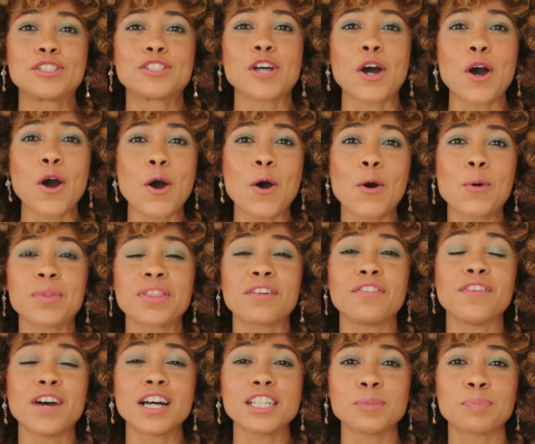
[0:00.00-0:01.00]
So the
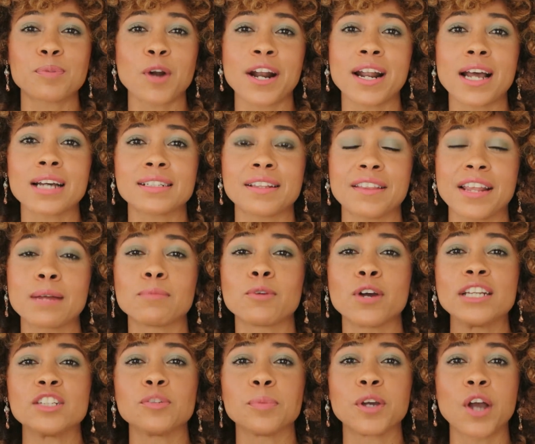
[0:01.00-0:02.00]
first product that I'm
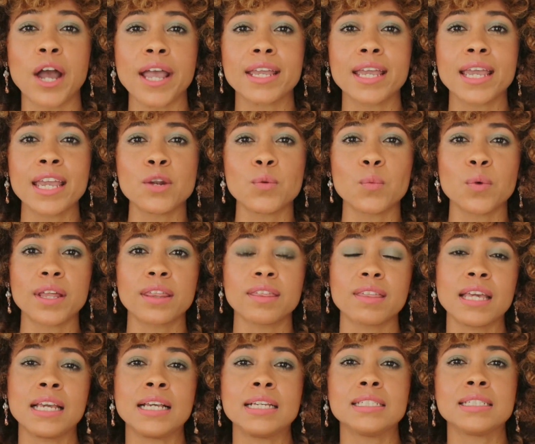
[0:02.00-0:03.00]
going to be going in
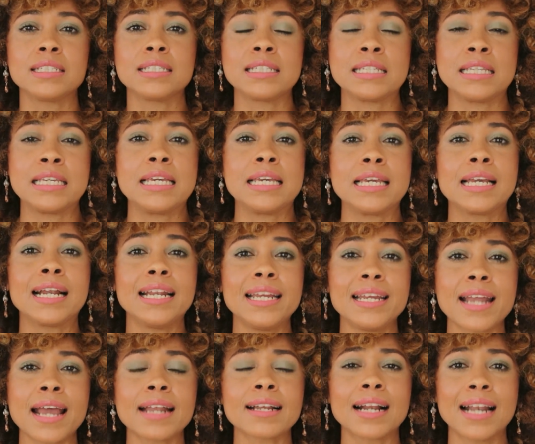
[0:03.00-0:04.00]
with is the
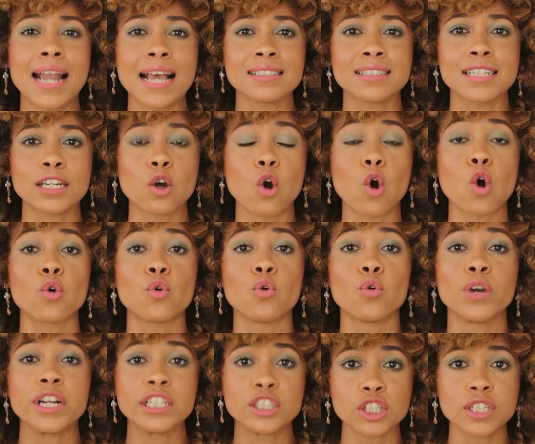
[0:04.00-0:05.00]
Clean and Classic
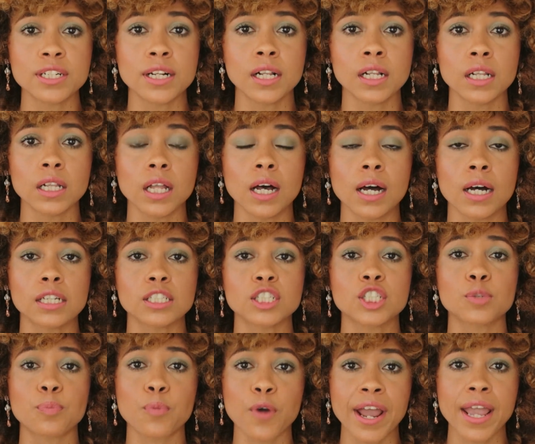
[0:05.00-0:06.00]
Original uh,
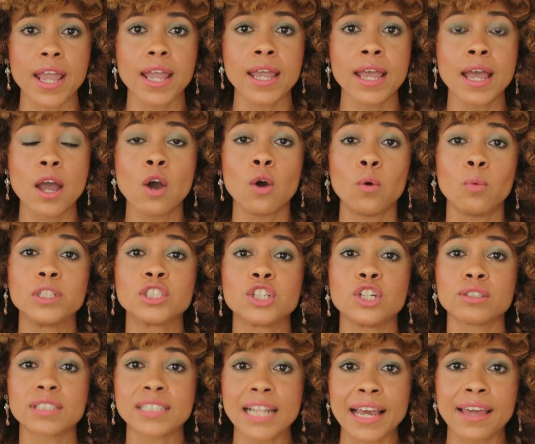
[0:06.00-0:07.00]
Spray, which
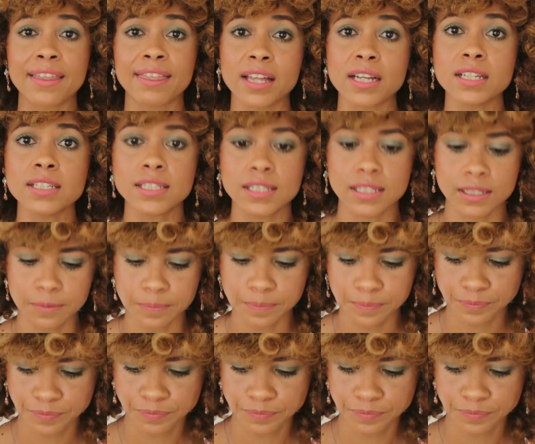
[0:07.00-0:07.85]
looks like this.